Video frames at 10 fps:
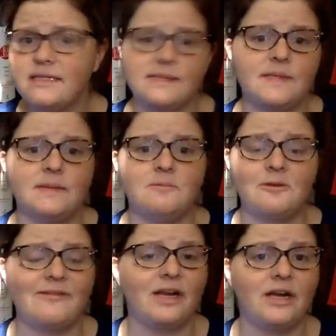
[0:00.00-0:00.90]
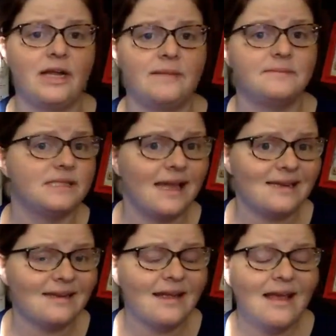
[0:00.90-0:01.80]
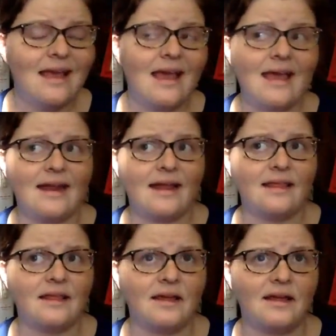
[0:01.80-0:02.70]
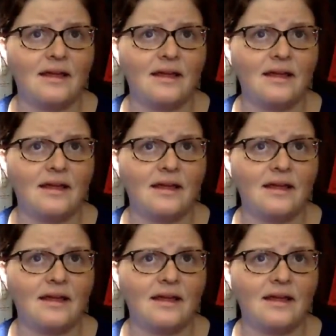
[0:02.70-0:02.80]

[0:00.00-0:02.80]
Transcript: and some of them were very upset, and I